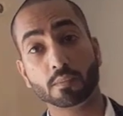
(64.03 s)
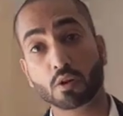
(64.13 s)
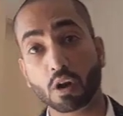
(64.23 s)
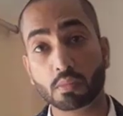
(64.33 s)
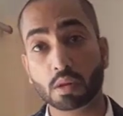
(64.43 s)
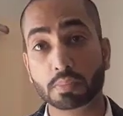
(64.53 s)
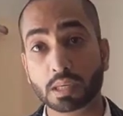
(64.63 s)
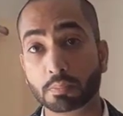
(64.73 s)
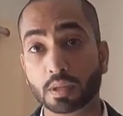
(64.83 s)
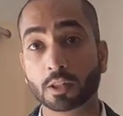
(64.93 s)
from the normal
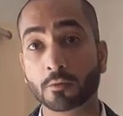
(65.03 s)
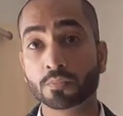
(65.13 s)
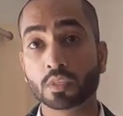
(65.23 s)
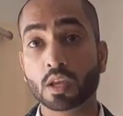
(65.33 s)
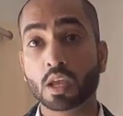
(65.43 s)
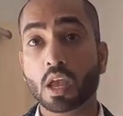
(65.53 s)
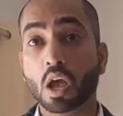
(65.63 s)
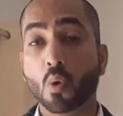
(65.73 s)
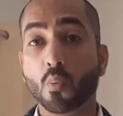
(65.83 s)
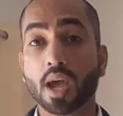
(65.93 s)
people
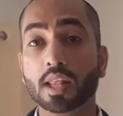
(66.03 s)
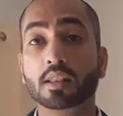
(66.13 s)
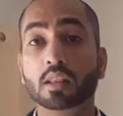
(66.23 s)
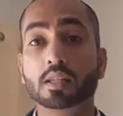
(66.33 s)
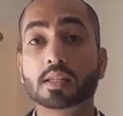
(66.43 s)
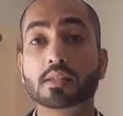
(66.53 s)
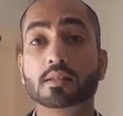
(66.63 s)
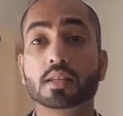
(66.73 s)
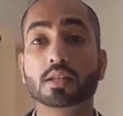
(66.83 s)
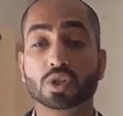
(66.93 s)
when
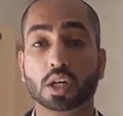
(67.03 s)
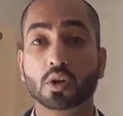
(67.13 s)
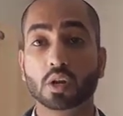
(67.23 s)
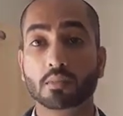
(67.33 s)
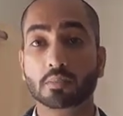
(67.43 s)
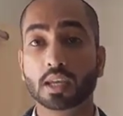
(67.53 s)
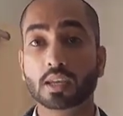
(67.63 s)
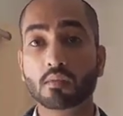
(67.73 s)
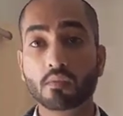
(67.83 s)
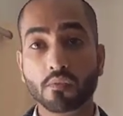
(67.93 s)
this shit gonna
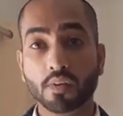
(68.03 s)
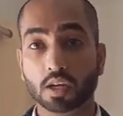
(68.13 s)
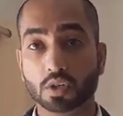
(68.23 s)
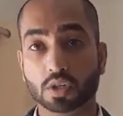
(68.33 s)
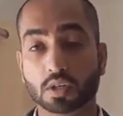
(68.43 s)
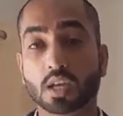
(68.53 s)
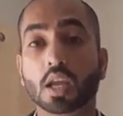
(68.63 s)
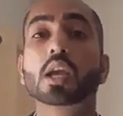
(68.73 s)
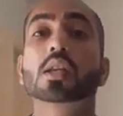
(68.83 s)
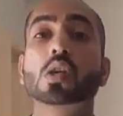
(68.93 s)
be finished.
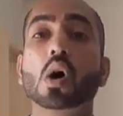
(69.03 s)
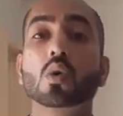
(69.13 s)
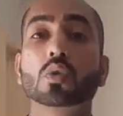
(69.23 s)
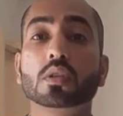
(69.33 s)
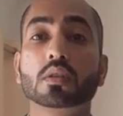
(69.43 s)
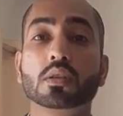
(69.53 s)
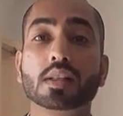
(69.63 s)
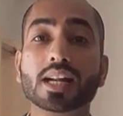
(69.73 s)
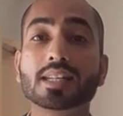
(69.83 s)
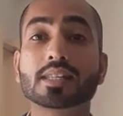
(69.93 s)
So
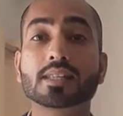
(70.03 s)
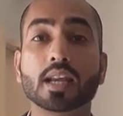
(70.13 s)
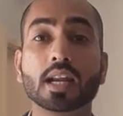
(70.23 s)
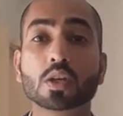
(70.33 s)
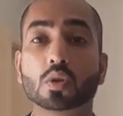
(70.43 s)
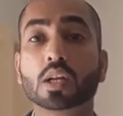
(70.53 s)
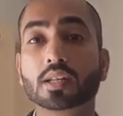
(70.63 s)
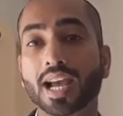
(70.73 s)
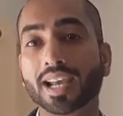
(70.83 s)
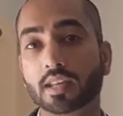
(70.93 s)
let's hit to the
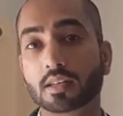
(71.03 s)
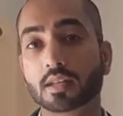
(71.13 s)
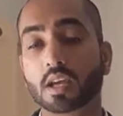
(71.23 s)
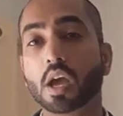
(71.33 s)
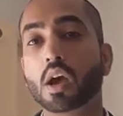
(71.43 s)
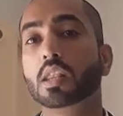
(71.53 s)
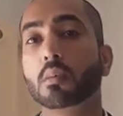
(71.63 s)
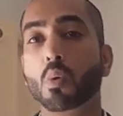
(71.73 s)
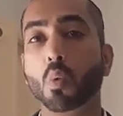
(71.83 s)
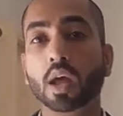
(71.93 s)
target.
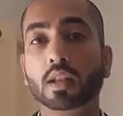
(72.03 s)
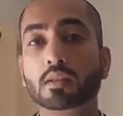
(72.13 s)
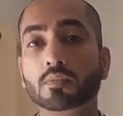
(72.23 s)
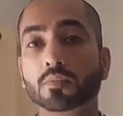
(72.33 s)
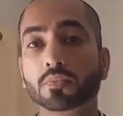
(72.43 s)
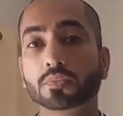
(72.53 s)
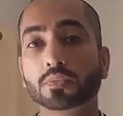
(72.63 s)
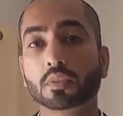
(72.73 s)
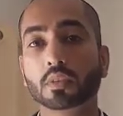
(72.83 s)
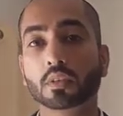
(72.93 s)
Number one
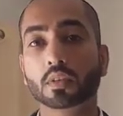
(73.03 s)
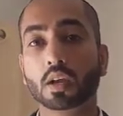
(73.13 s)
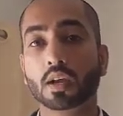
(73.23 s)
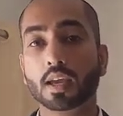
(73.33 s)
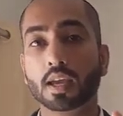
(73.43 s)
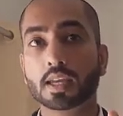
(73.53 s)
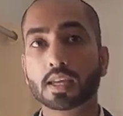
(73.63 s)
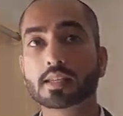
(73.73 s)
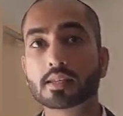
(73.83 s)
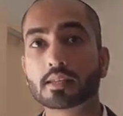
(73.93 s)

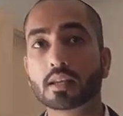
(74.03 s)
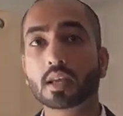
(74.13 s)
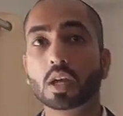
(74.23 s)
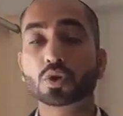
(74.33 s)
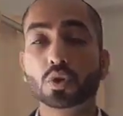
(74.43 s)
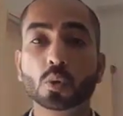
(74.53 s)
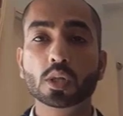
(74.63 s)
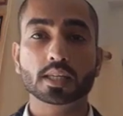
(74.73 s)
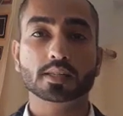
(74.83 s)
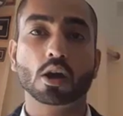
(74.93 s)
is to-do
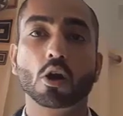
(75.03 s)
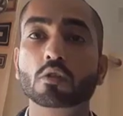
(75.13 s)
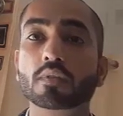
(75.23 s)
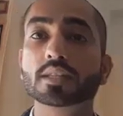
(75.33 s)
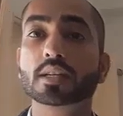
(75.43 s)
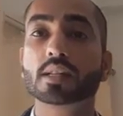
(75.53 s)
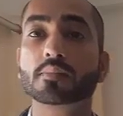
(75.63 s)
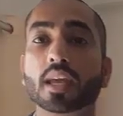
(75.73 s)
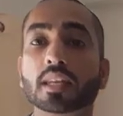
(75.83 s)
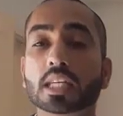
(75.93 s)
list. Always
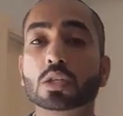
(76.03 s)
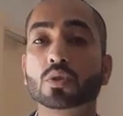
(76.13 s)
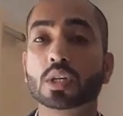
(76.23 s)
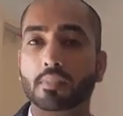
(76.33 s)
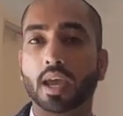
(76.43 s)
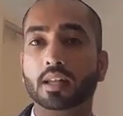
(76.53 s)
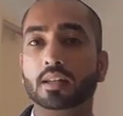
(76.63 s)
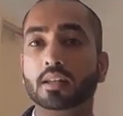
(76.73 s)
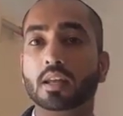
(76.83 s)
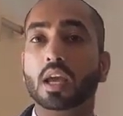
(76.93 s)
gentlemen need to have